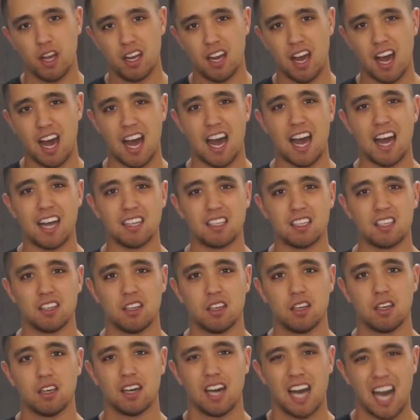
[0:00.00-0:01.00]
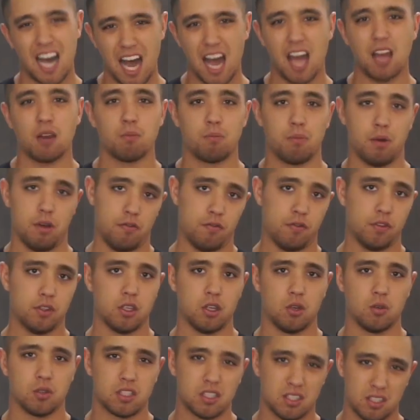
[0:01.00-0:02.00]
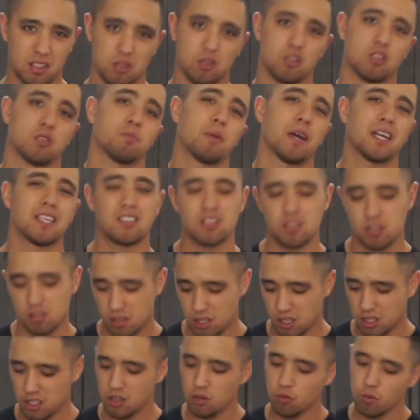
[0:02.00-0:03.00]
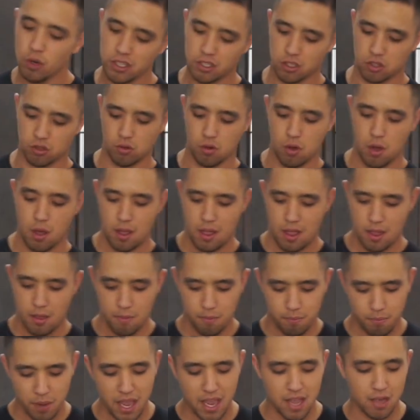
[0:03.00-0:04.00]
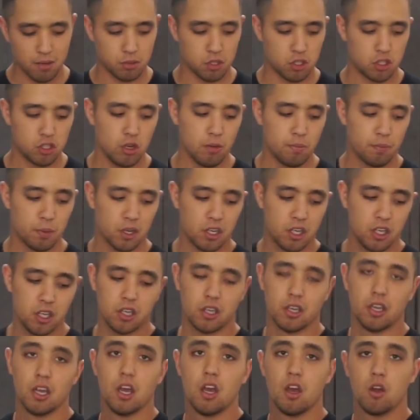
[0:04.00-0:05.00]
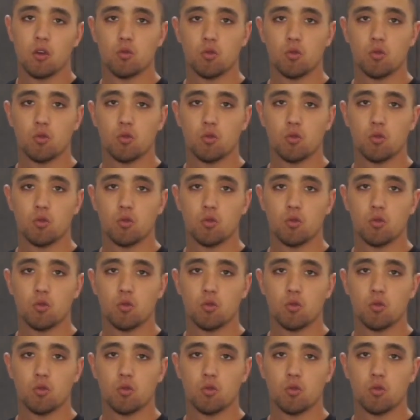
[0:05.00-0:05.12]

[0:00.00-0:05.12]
Red Hot buffalo. It's a little spicier than the original. Damn, super good.